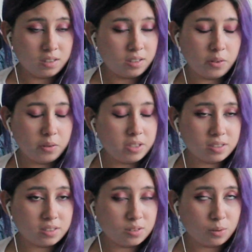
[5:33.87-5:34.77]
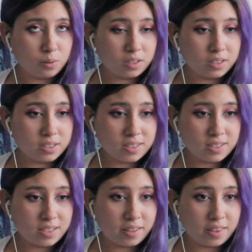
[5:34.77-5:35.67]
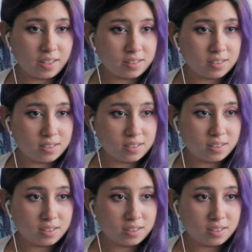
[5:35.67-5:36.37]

No, he's totally Ooh. Seeing things.